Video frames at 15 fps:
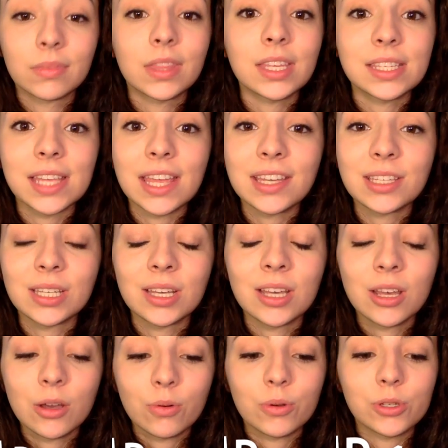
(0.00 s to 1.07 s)
This hint
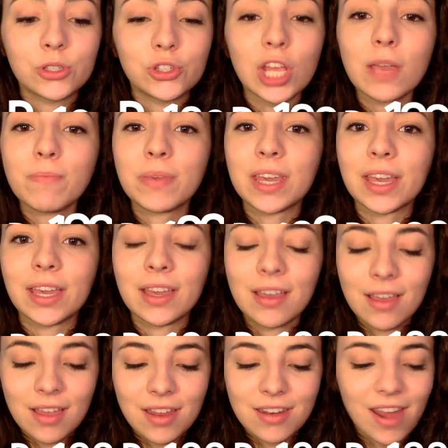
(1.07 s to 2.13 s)
was JP
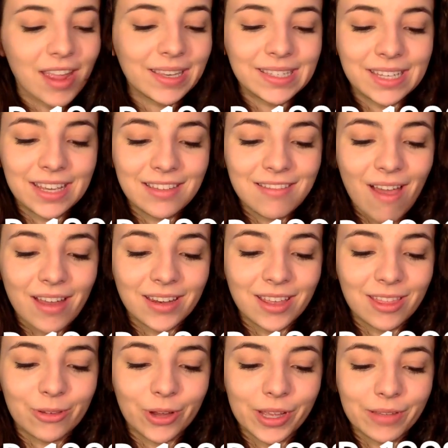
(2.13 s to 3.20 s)

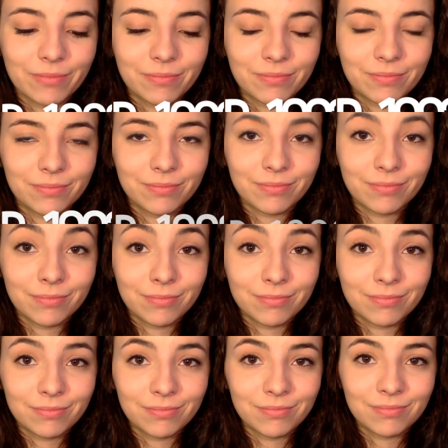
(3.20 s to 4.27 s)
1993.
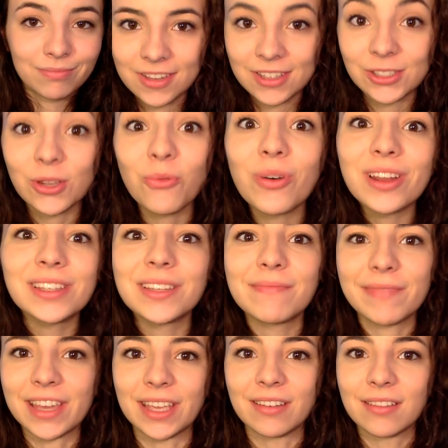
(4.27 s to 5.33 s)
So what does
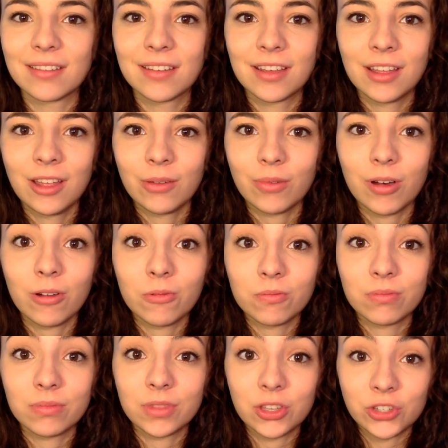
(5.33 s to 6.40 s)
it mean? Well,
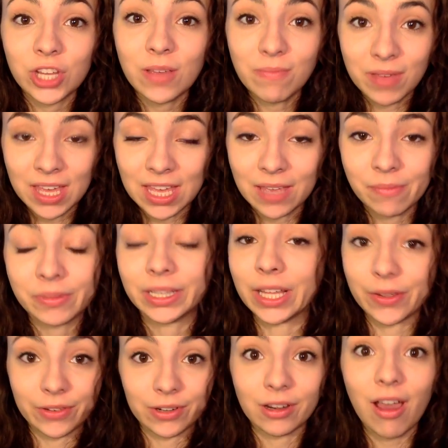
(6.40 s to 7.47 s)
the JP,
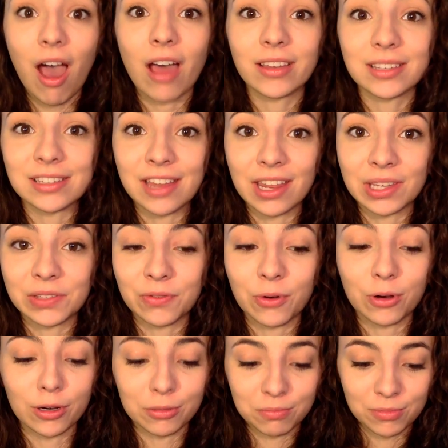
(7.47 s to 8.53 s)
believe it or not, stands
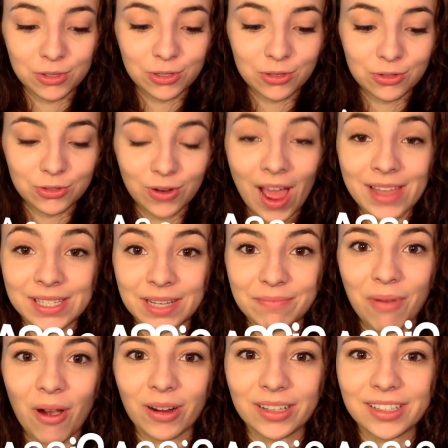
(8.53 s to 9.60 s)
for
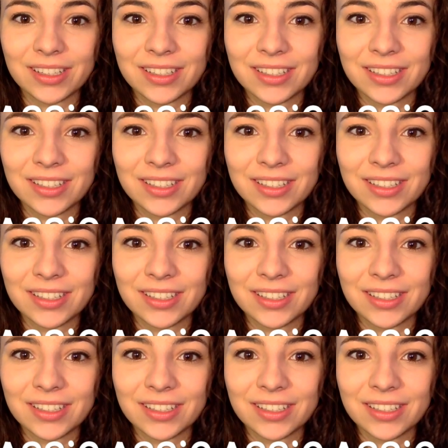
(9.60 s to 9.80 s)
Jurassic Park,